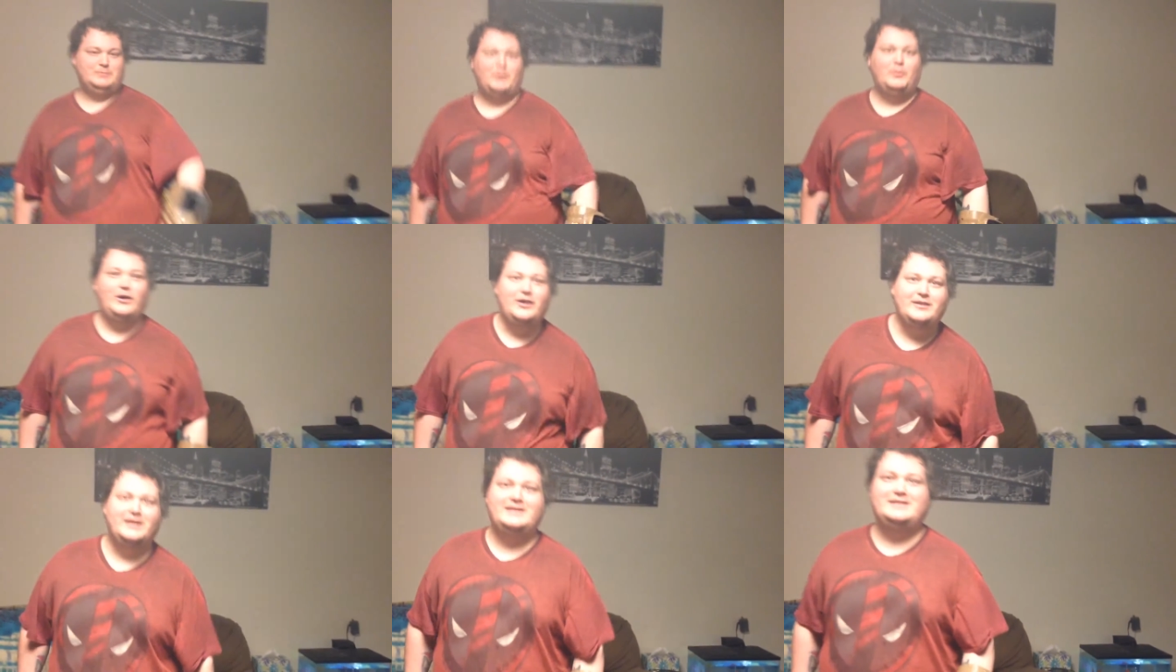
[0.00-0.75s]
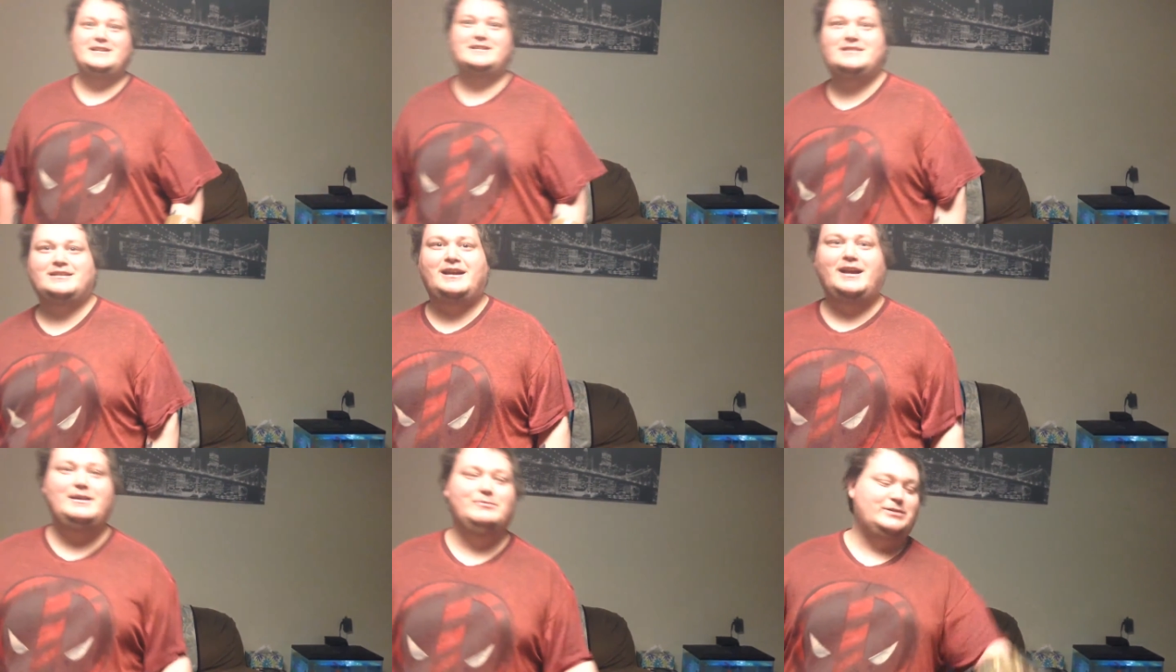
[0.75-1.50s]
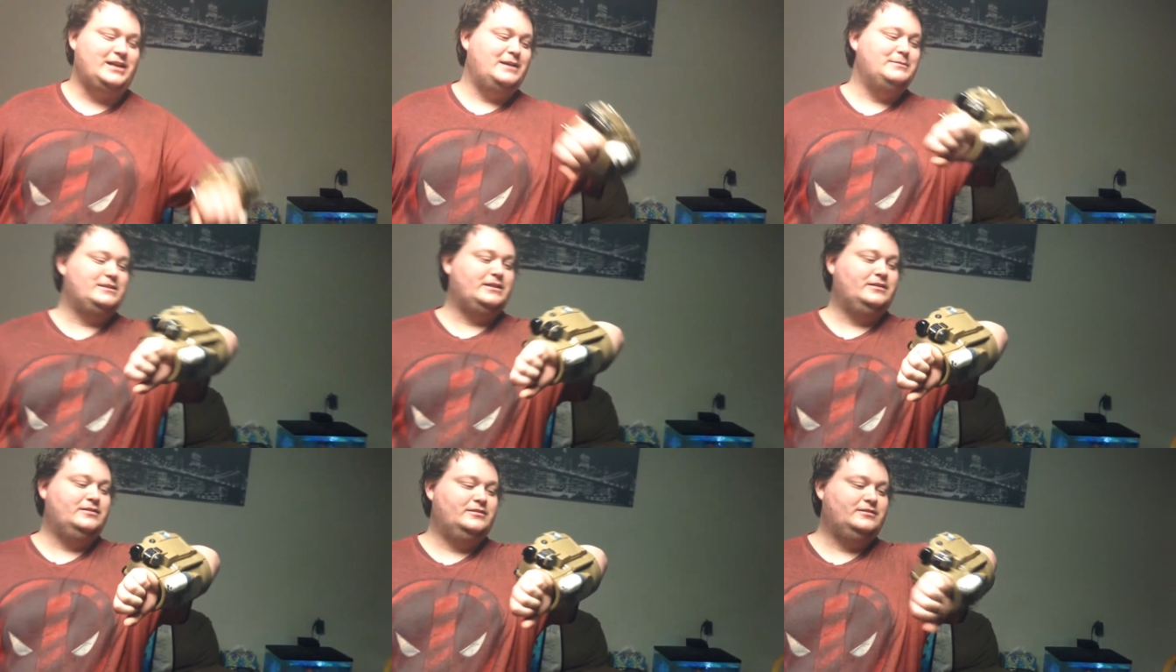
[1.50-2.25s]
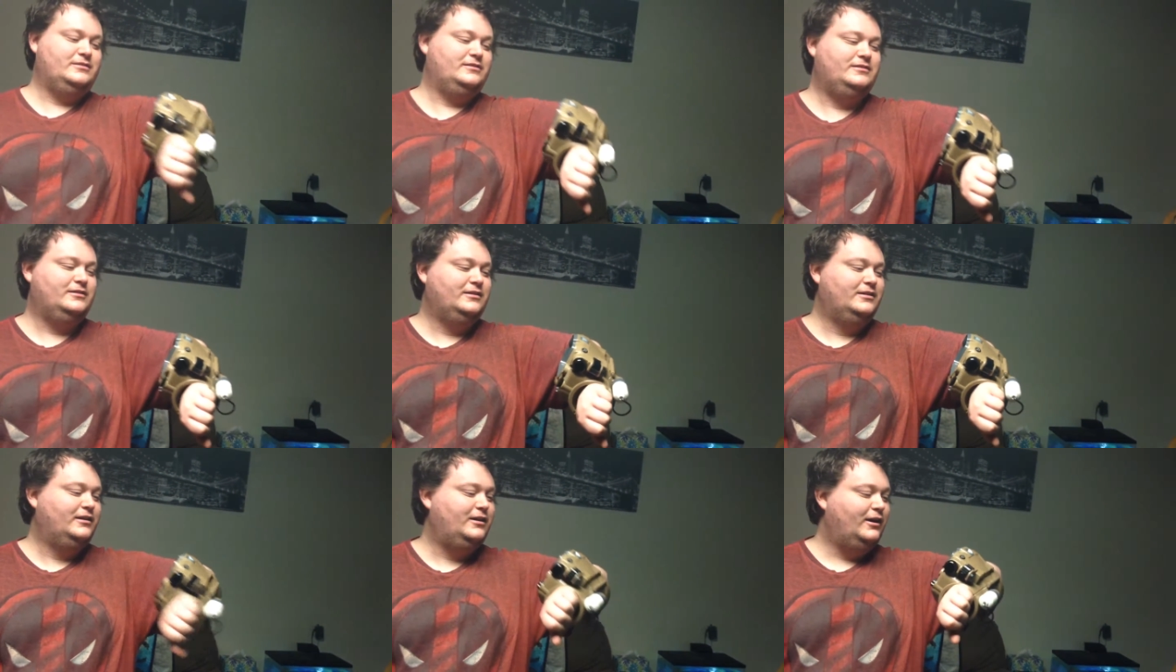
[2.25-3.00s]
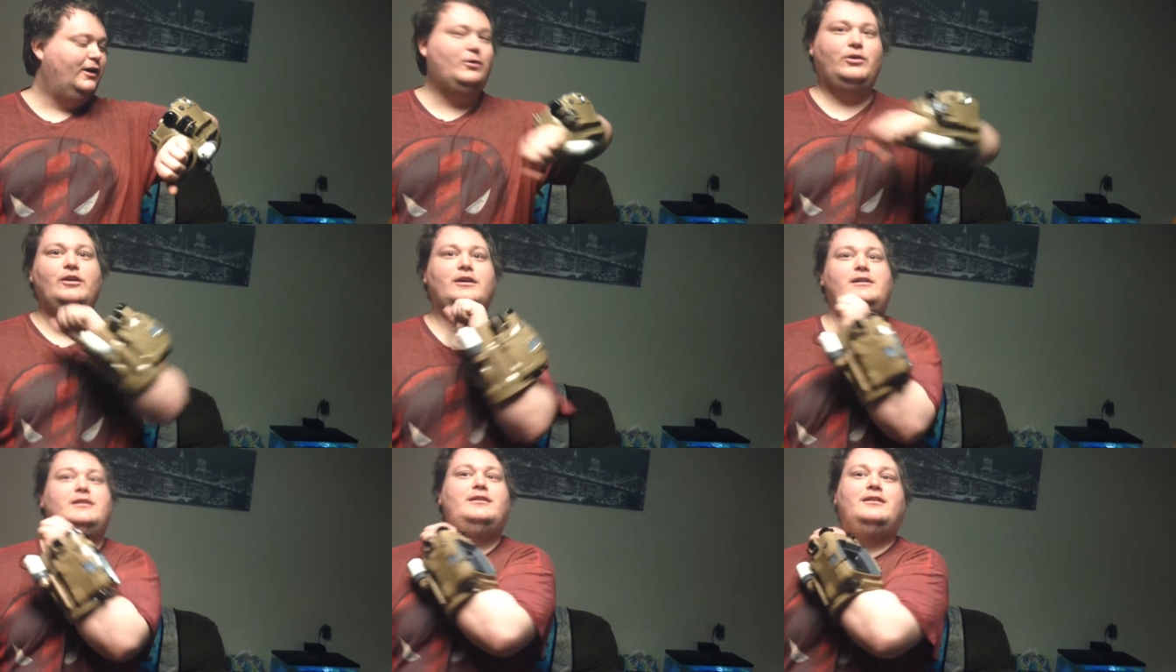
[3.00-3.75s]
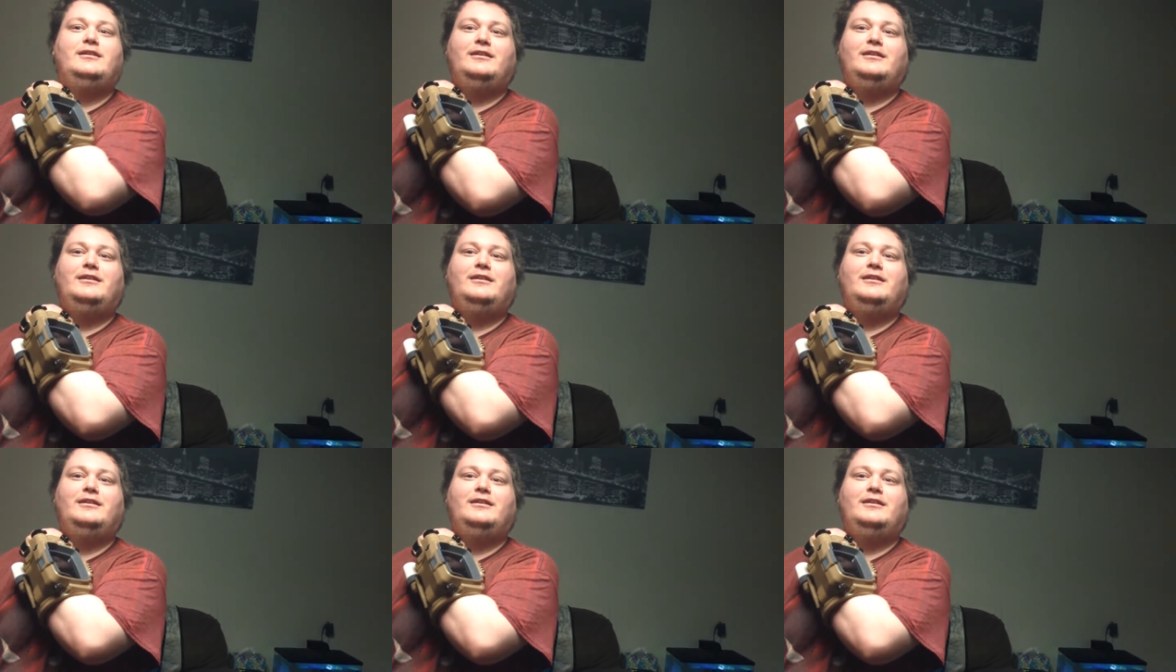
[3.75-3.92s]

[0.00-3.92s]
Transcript: I'm going to walk like this. Hey, what time is it? Oh, look.